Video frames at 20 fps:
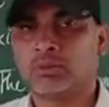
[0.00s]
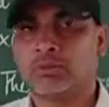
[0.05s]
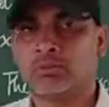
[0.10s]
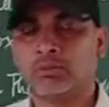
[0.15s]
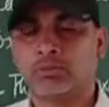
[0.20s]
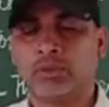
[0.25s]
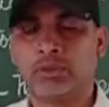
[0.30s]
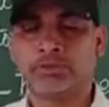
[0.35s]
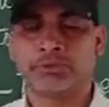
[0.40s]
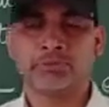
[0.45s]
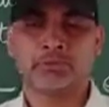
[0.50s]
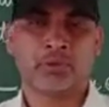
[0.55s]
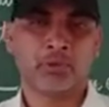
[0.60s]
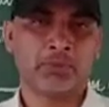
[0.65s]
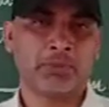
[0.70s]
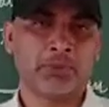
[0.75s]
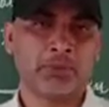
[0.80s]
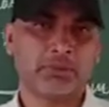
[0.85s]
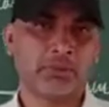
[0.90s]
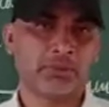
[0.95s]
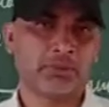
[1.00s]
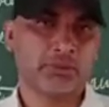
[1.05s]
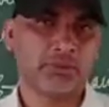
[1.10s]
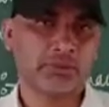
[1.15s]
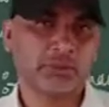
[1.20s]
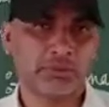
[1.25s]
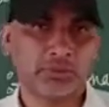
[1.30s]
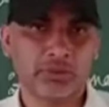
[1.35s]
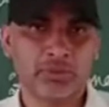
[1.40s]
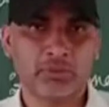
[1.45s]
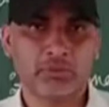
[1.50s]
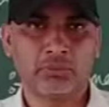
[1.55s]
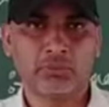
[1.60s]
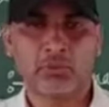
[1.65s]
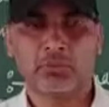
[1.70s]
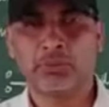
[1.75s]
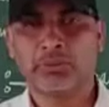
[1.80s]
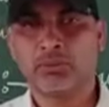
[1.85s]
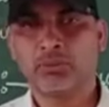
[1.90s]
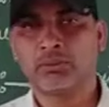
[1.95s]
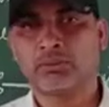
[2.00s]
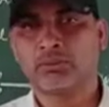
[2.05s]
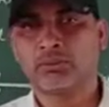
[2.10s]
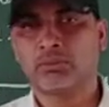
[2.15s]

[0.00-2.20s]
Today's topic is the new topic